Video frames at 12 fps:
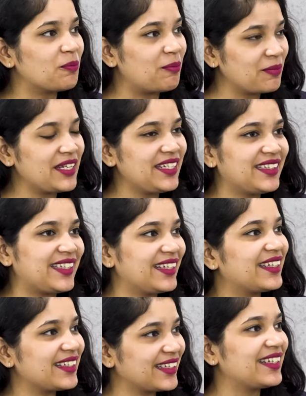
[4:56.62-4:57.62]
me
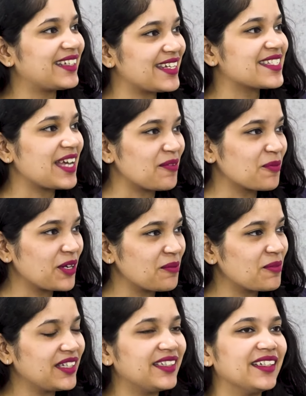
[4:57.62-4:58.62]
thinking that, yes, I'm going
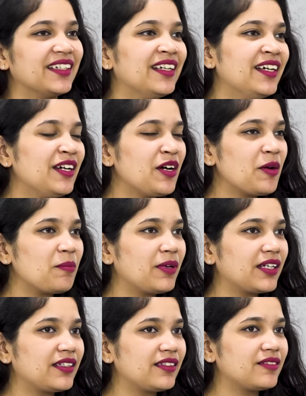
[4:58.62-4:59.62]
to be there.
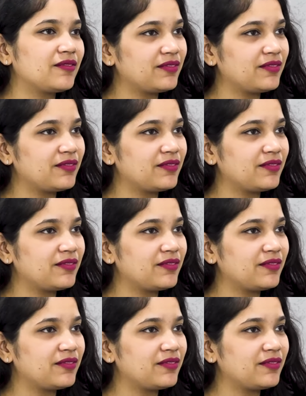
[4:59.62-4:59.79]
But